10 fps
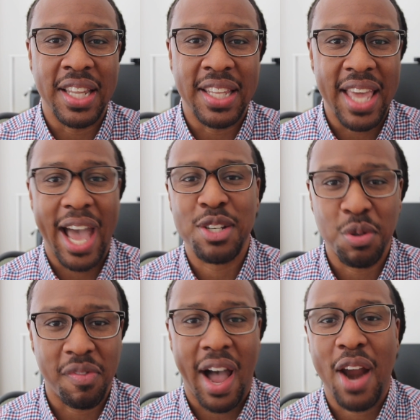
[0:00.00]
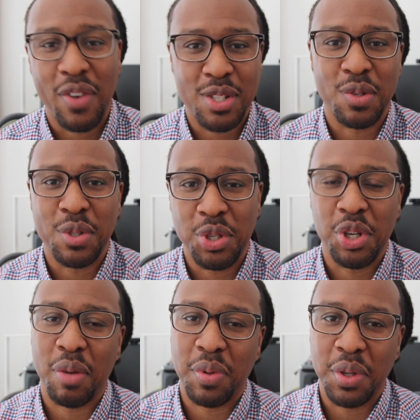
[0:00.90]
the actual virus onto
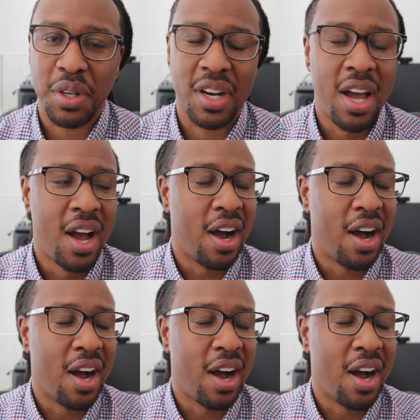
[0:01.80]
your computer.